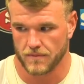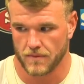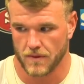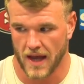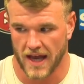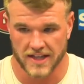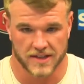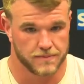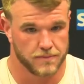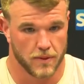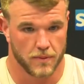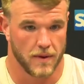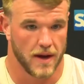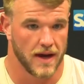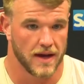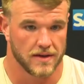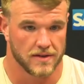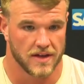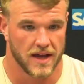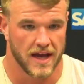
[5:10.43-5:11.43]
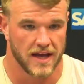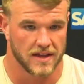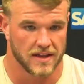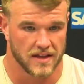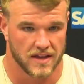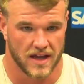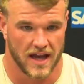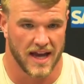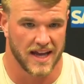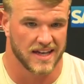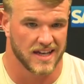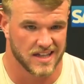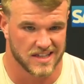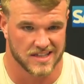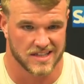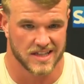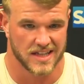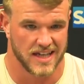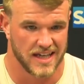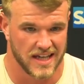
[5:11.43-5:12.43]
had
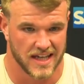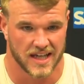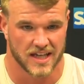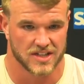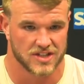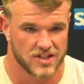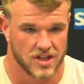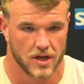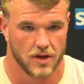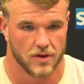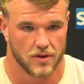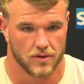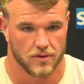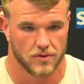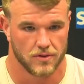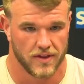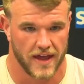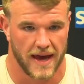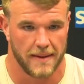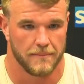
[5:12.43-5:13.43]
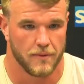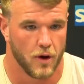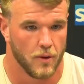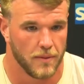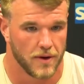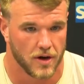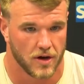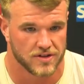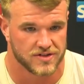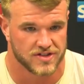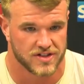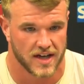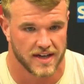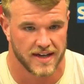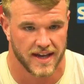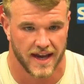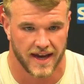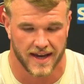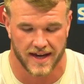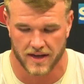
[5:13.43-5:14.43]
this leading until that moment on
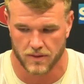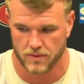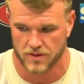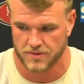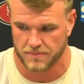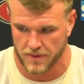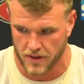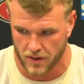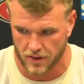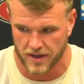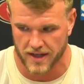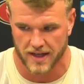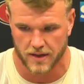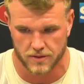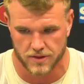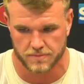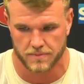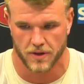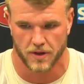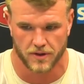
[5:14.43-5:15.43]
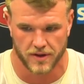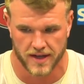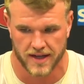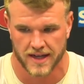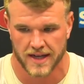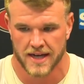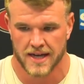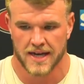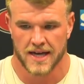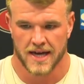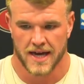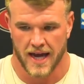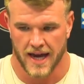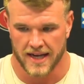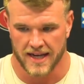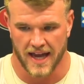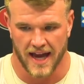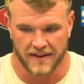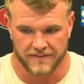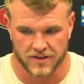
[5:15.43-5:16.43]
Sunday, and it was building,
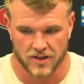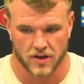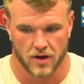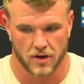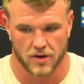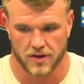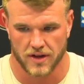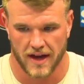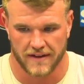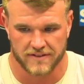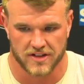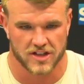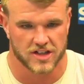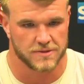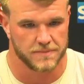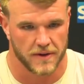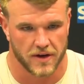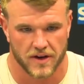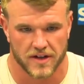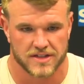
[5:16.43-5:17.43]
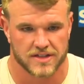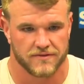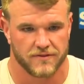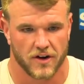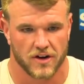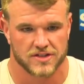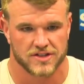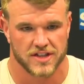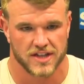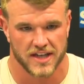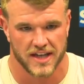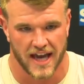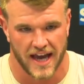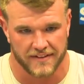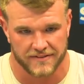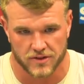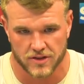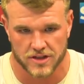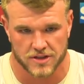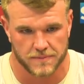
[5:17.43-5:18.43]
and you have to experience adversity, you
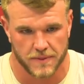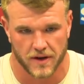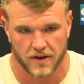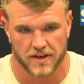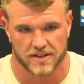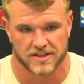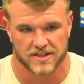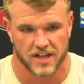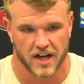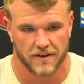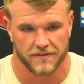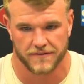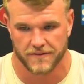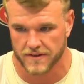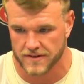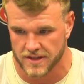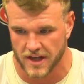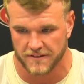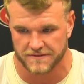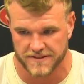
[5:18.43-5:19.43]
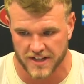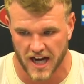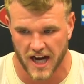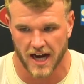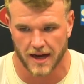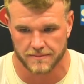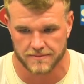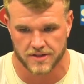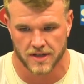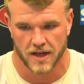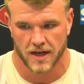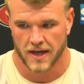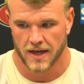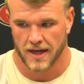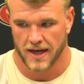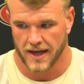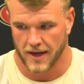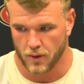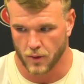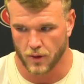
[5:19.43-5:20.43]
have to experience tough times
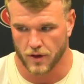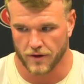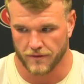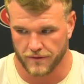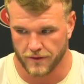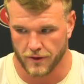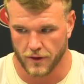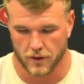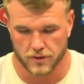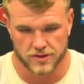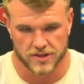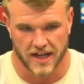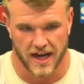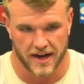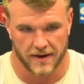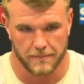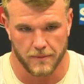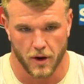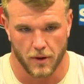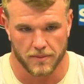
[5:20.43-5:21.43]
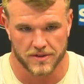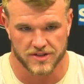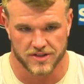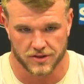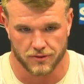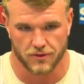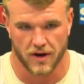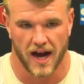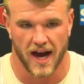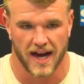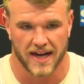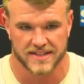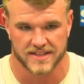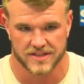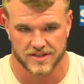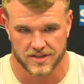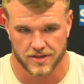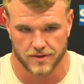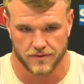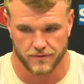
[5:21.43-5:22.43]
in order for those kind of moments to rise
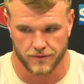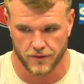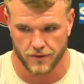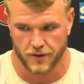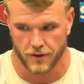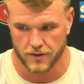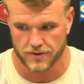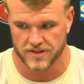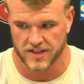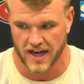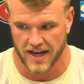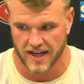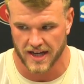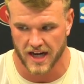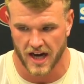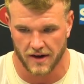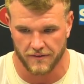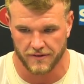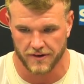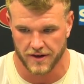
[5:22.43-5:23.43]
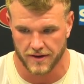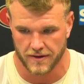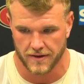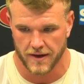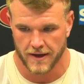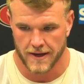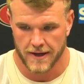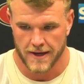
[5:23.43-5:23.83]
and for those kind of confident,